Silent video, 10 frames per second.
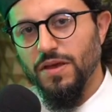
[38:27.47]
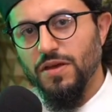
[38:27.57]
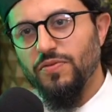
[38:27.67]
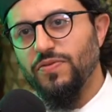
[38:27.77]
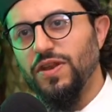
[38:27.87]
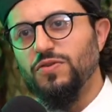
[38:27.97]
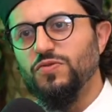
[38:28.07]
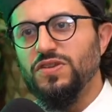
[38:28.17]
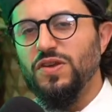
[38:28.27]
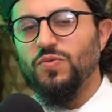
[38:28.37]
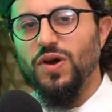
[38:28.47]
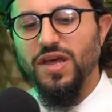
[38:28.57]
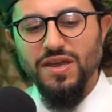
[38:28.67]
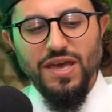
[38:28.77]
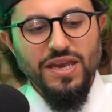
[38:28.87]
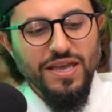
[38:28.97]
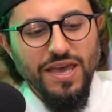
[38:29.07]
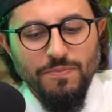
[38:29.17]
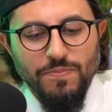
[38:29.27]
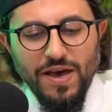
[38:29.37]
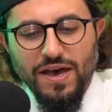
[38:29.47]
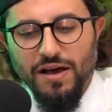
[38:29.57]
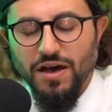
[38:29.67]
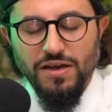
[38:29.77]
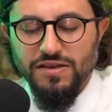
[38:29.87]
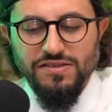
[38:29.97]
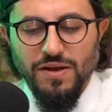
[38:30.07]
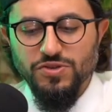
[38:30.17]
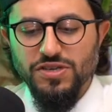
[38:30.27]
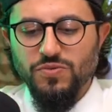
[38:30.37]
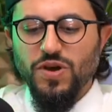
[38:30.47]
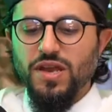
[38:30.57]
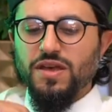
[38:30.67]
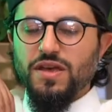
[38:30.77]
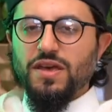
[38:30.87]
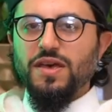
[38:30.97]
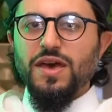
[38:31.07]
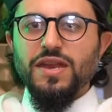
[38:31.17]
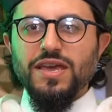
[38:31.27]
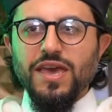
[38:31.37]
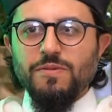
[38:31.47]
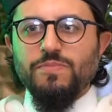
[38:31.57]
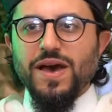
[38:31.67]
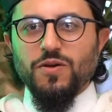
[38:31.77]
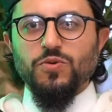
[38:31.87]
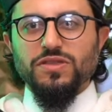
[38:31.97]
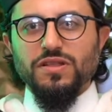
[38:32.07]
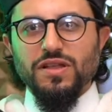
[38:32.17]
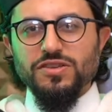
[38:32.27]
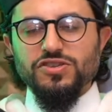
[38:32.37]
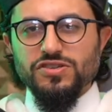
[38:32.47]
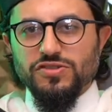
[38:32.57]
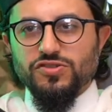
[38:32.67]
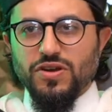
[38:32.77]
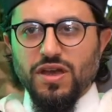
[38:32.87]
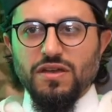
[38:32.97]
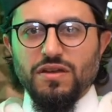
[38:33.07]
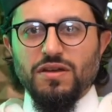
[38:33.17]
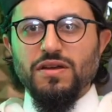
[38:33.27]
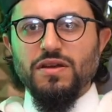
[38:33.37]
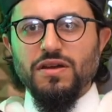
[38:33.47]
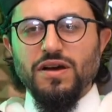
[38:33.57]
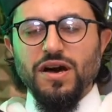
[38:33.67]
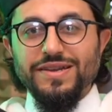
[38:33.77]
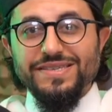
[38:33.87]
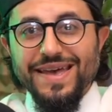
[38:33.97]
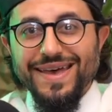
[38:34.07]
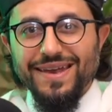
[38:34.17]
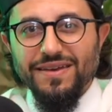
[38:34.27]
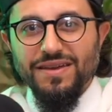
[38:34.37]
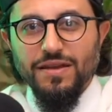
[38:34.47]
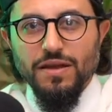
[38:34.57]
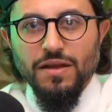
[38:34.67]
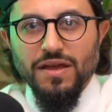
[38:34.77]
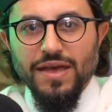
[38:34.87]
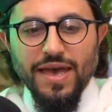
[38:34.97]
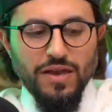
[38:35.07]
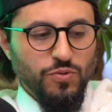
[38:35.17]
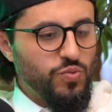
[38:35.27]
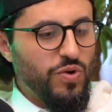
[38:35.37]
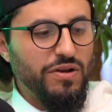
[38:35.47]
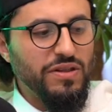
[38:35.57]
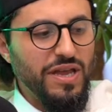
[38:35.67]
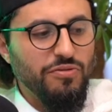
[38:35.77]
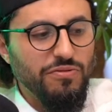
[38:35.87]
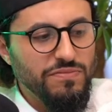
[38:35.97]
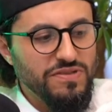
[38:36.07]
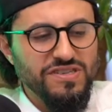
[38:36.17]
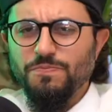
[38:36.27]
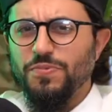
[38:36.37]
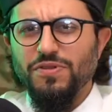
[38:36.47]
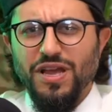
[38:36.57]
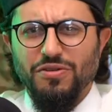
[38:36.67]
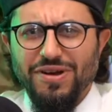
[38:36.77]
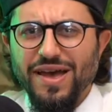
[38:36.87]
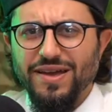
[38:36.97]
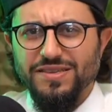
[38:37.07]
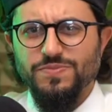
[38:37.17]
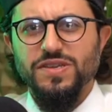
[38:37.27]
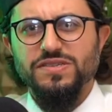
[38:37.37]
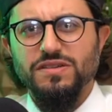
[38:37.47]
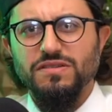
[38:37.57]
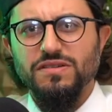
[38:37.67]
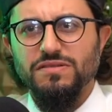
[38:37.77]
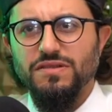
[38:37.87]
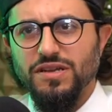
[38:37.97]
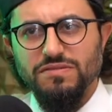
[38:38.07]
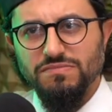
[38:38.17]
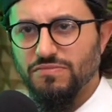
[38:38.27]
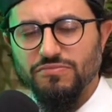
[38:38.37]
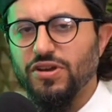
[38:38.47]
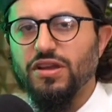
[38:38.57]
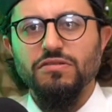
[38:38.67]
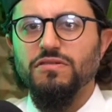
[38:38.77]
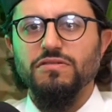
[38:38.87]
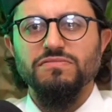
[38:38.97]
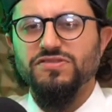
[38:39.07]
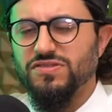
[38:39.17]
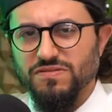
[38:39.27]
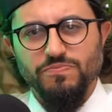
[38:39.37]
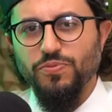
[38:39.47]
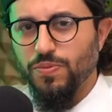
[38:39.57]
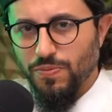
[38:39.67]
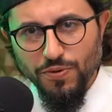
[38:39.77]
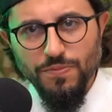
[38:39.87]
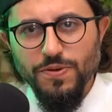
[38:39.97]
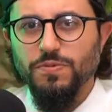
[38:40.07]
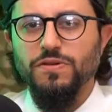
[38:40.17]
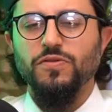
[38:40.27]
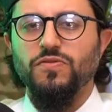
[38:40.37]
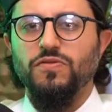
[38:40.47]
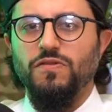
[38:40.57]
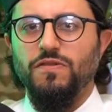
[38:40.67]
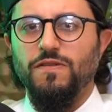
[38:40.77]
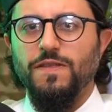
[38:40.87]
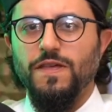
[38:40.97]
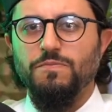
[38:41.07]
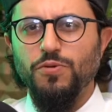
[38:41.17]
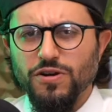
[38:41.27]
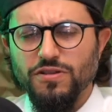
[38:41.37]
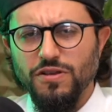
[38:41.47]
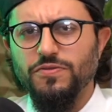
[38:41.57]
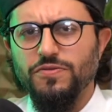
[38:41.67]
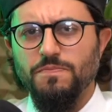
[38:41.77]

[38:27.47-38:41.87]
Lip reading: Fariduddin went and he came back, Nizamuddin went and he came back with the lunch tray on his head. And he was wearing like simple, like rags basically, like regular clothes, poor people clothes, poor clothes.